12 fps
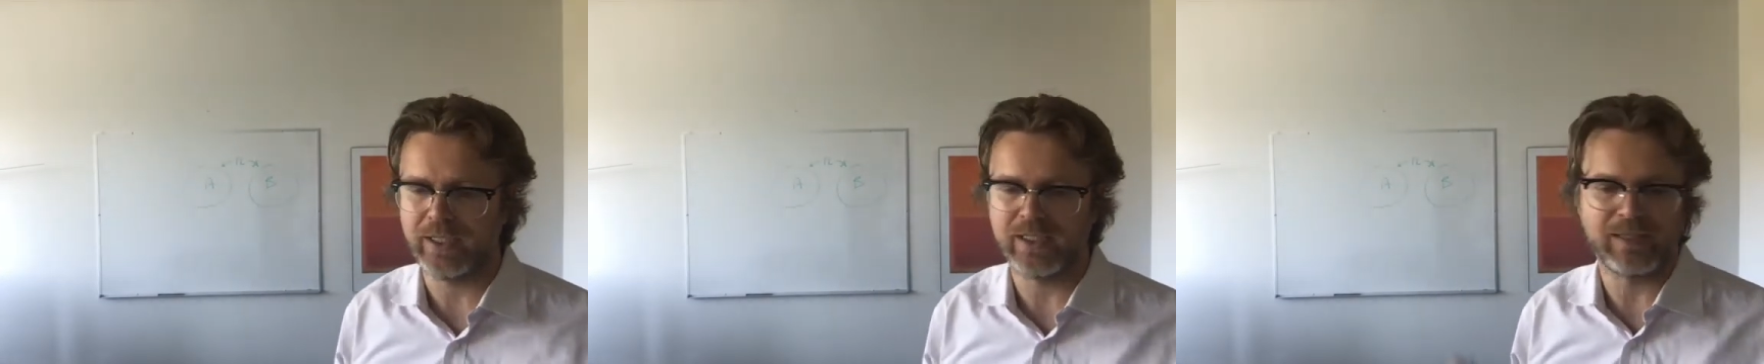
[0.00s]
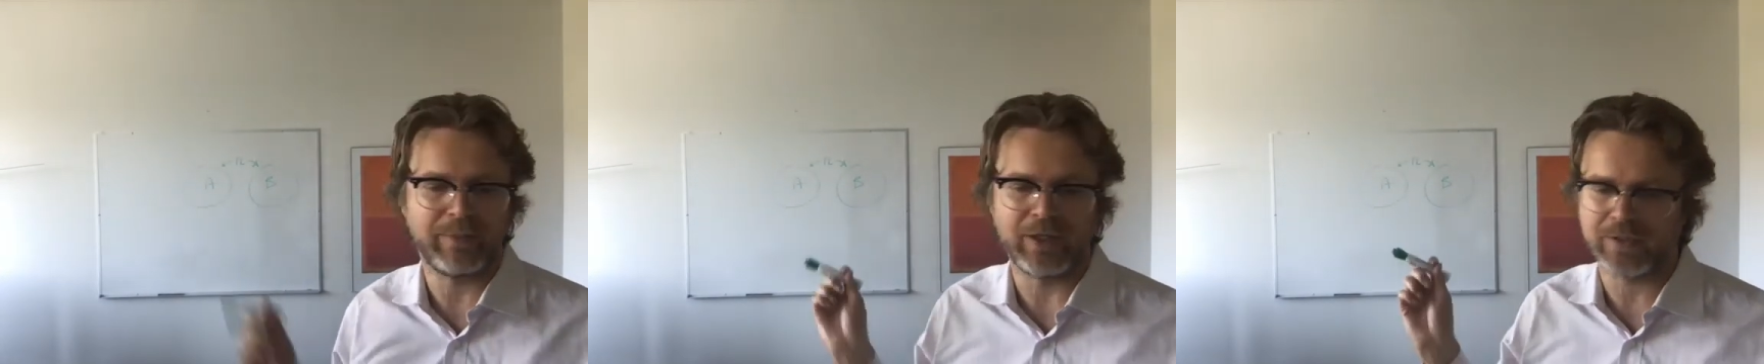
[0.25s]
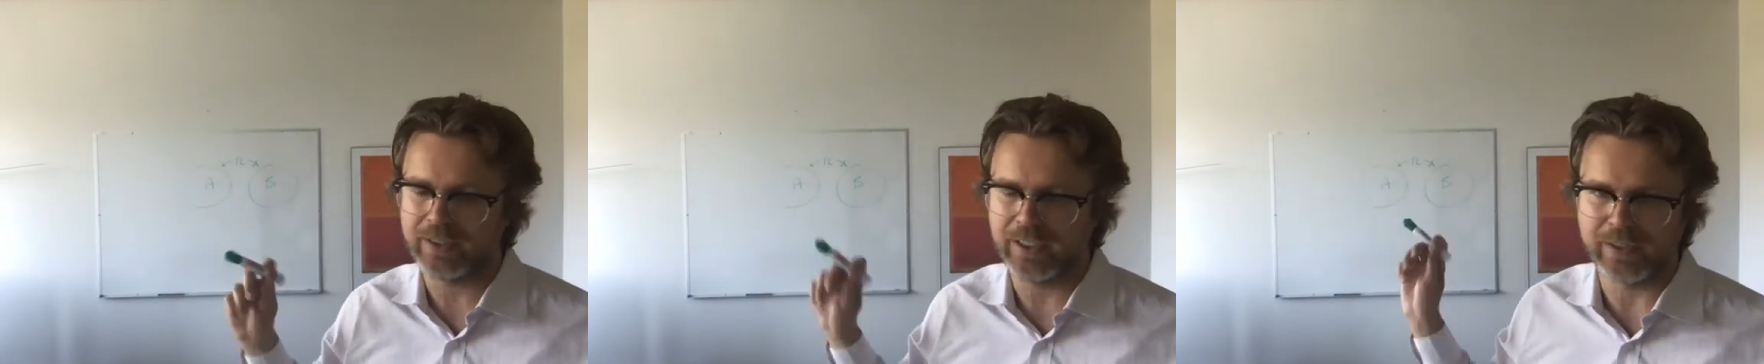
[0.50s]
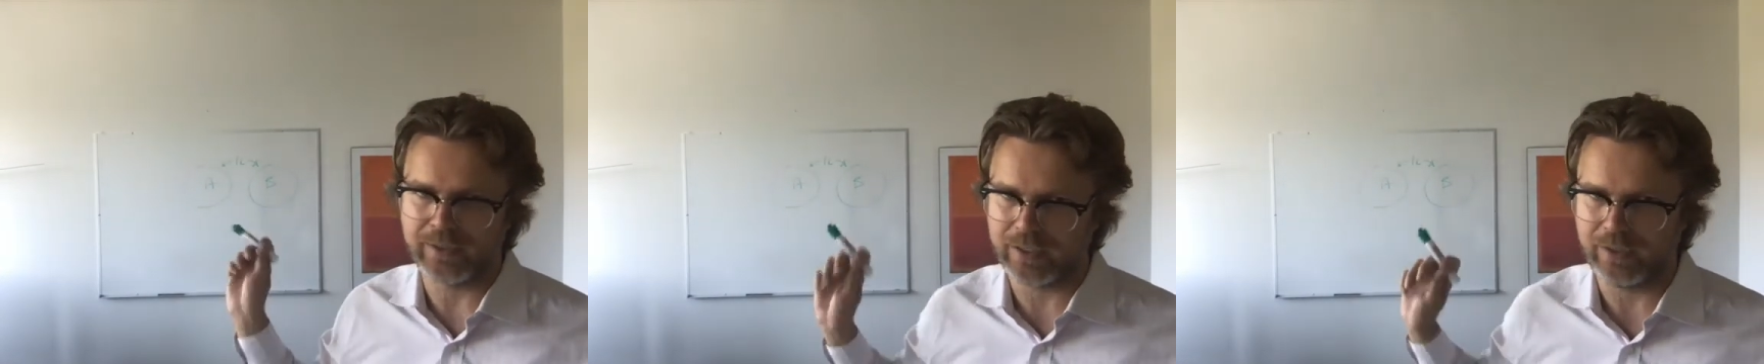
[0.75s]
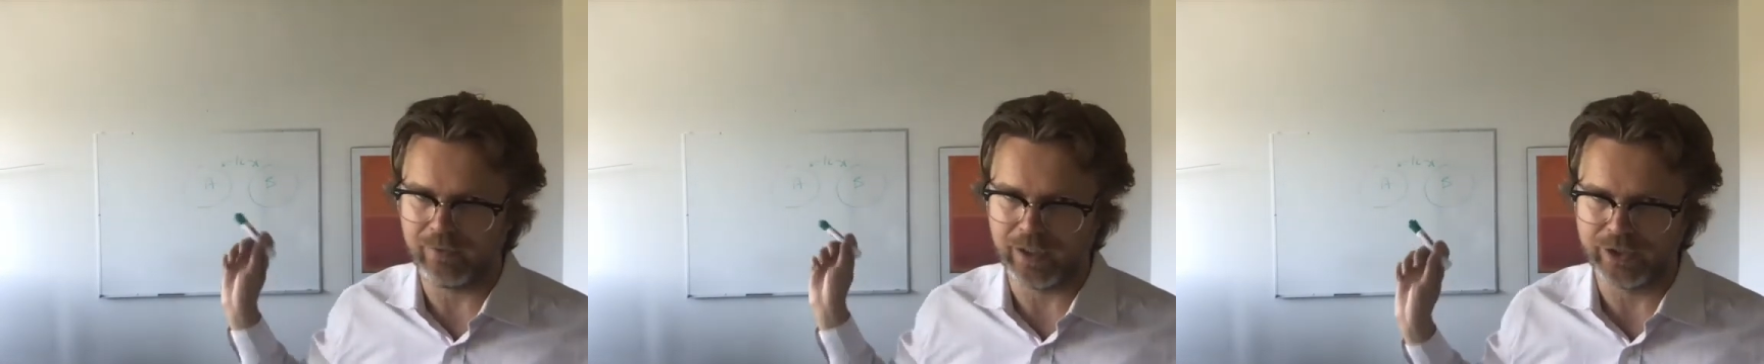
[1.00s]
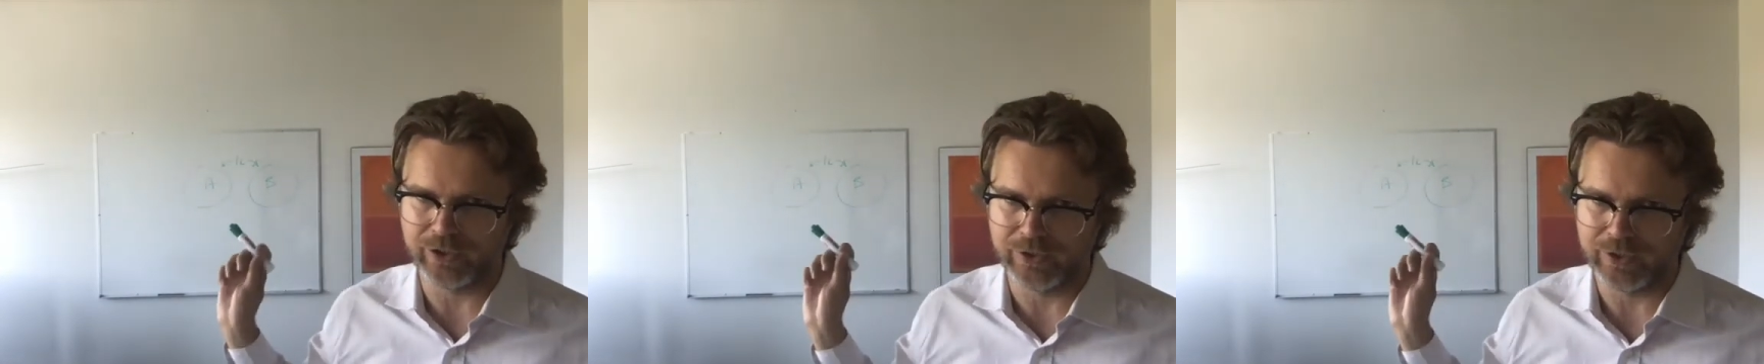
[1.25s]
It's about state-to-state
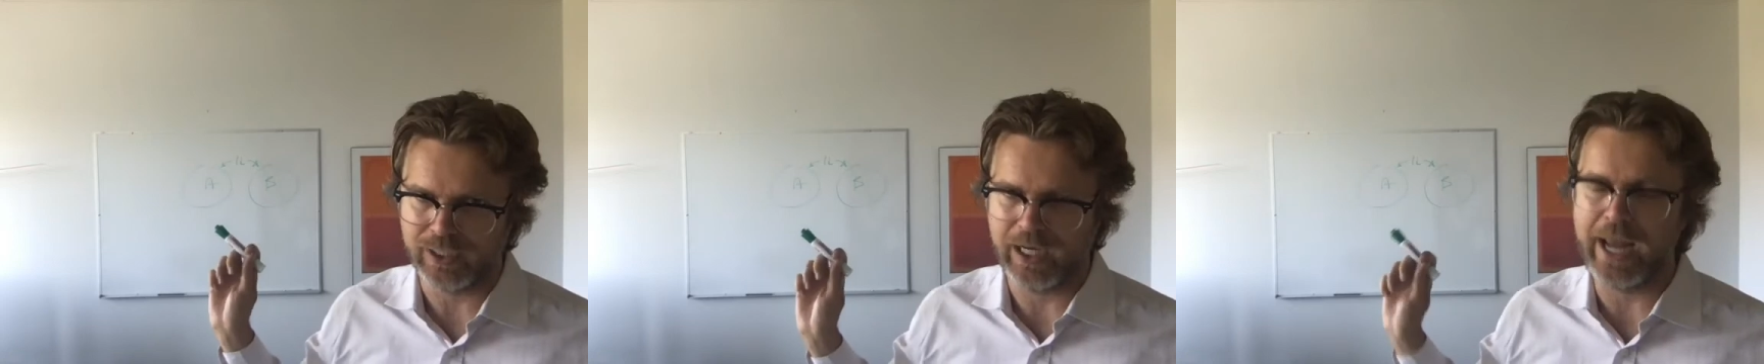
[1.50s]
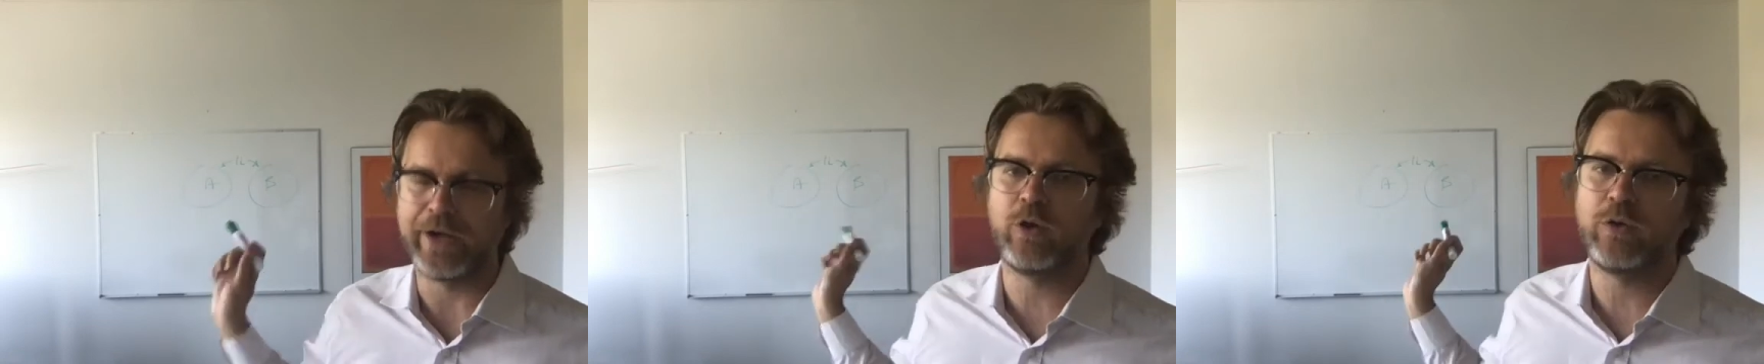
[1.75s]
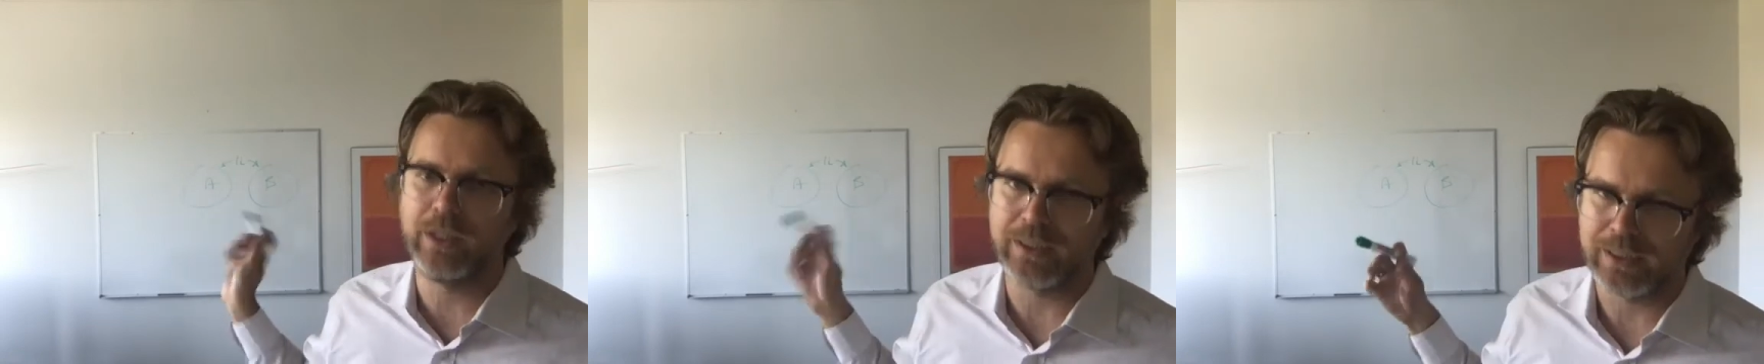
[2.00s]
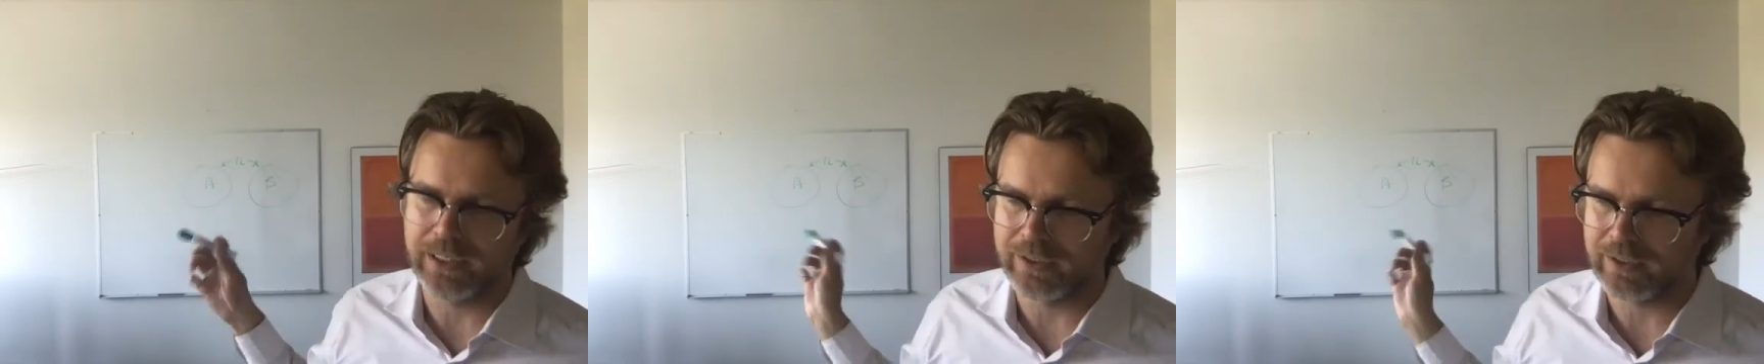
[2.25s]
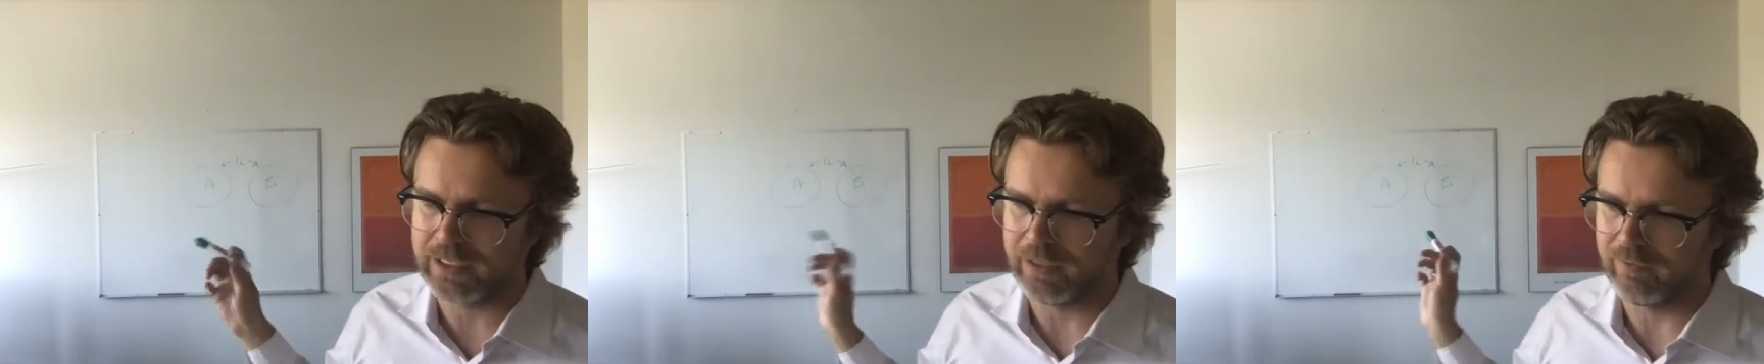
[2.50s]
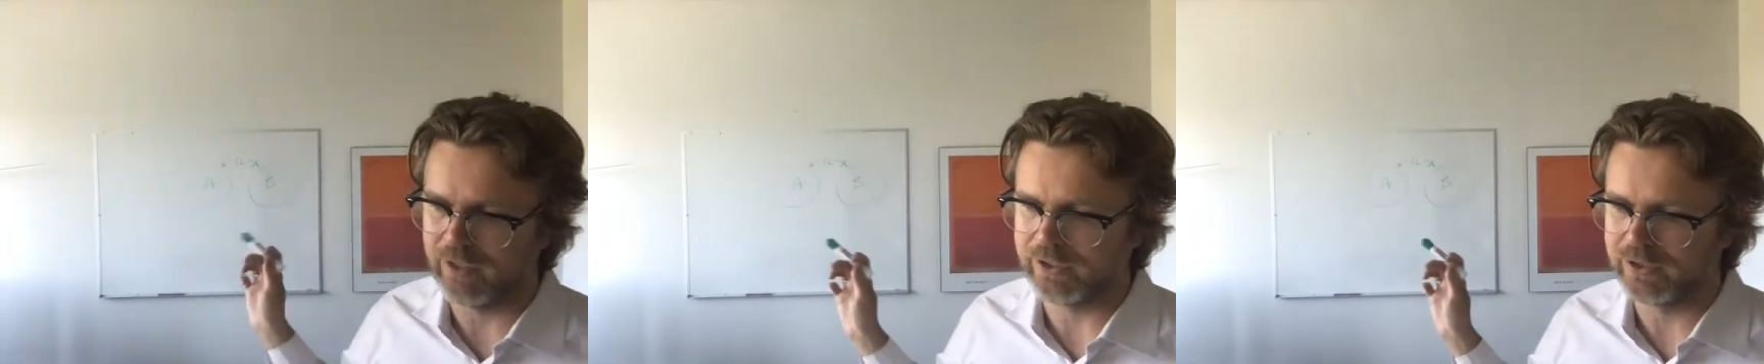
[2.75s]
relations and only state-to-state
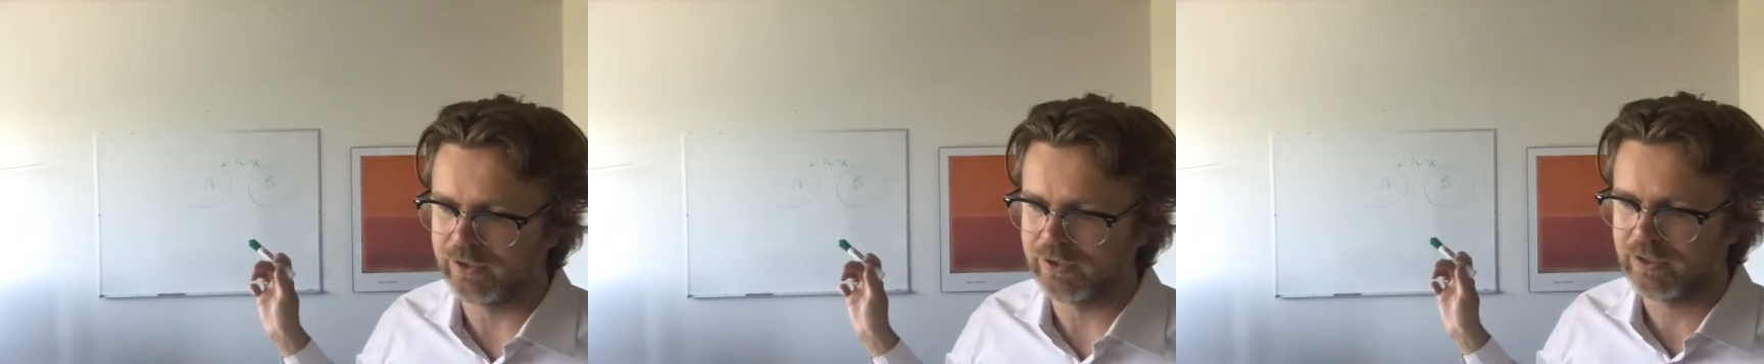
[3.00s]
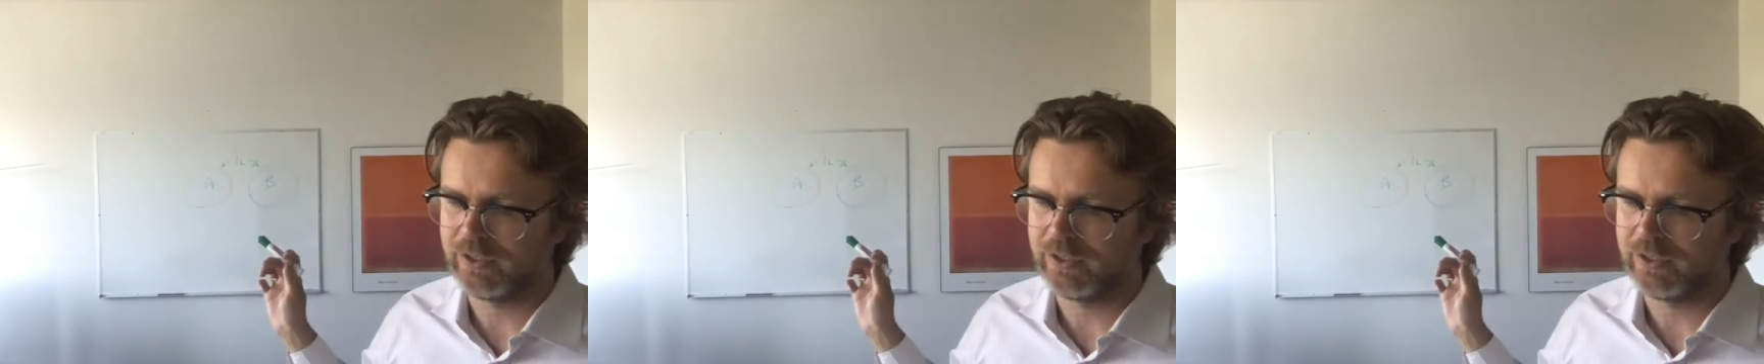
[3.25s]
relations.